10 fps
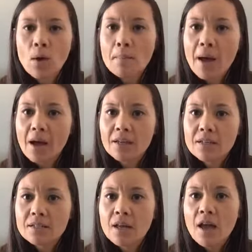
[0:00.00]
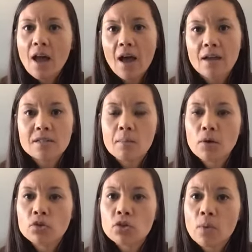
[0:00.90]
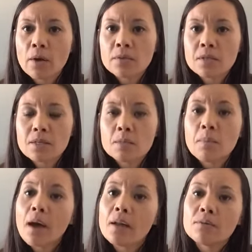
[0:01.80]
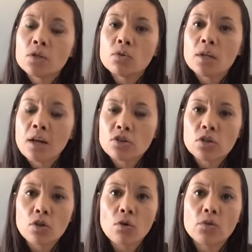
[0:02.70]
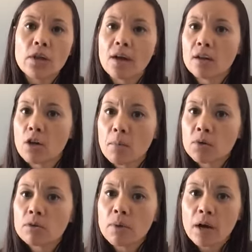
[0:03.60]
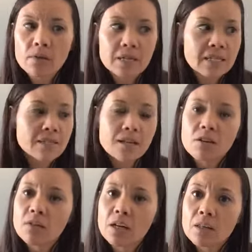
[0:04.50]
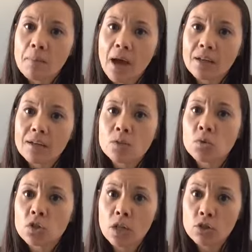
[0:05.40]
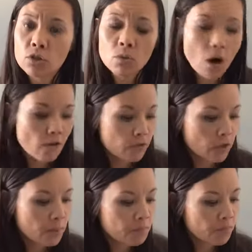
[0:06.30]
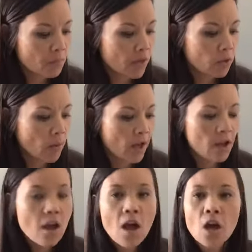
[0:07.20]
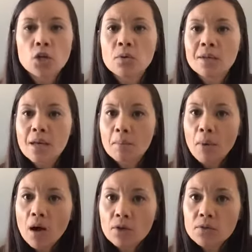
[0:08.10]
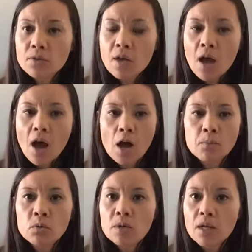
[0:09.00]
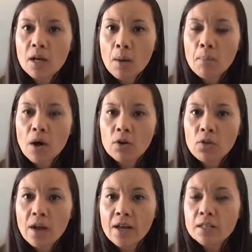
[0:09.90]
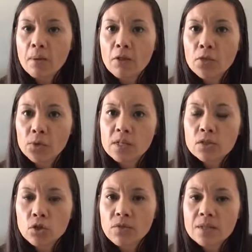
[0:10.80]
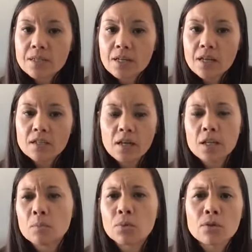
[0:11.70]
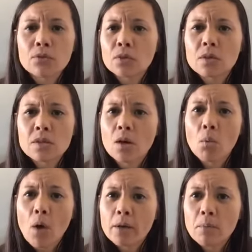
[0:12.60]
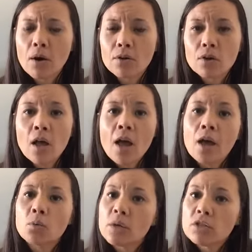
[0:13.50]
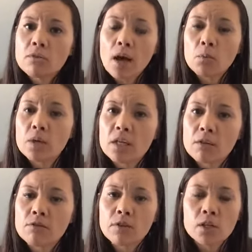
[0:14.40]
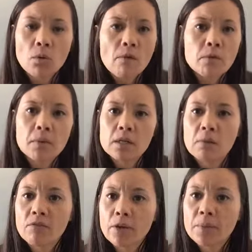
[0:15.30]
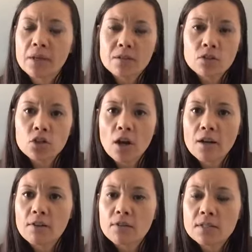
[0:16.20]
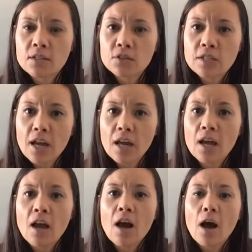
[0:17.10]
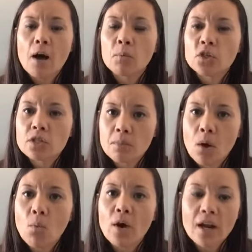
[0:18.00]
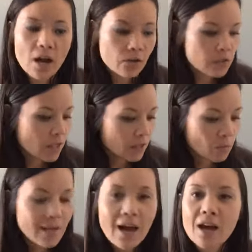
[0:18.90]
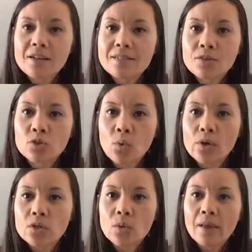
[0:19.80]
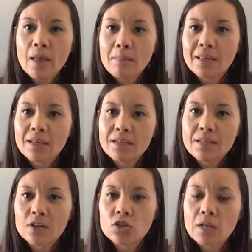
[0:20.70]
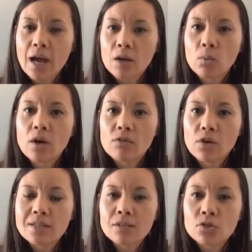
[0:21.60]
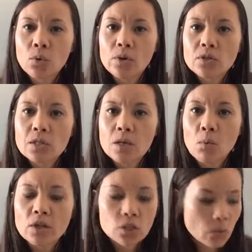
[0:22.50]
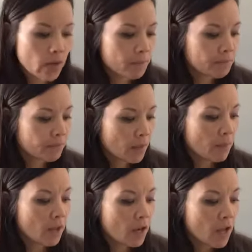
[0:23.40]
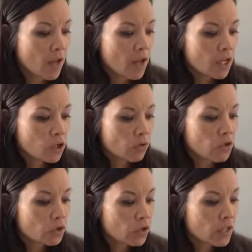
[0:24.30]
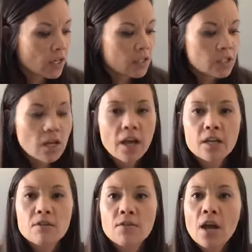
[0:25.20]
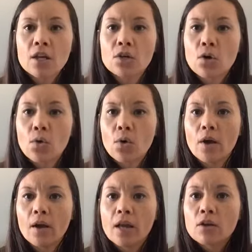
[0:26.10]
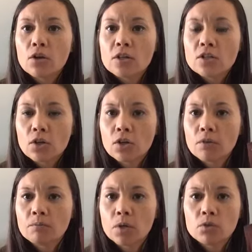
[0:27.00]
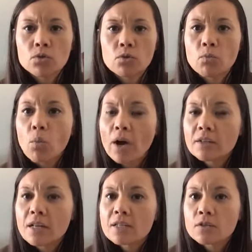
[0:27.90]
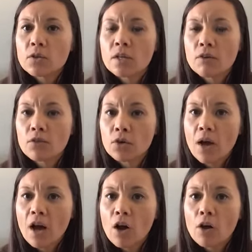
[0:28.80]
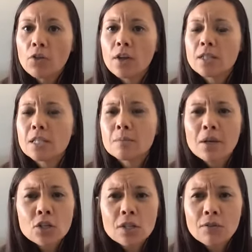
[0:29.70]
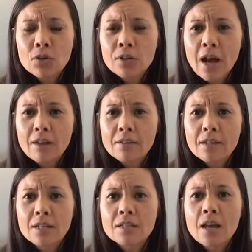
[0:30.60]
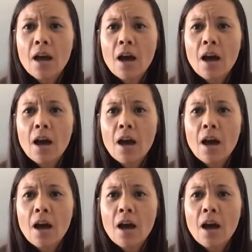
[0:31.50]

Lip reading: one packet has about 2 ounces, but you can actually go the economical route, and instead of getting the packets, which they do offer, by the way, you can get bottles. You can get a bottle that has about 30 servings in it, and it's beautiful. It looks like a wine bottle, and we do that. We give, everybody in my family gets a shot every single day, which is about 1 ounce, and then we add essential oils. So I let my kids actually add whatever essential oils that they want to it. But, if you're looking to kind of, increase your, sort of wellness, looking out for your health, especially if you're an athlete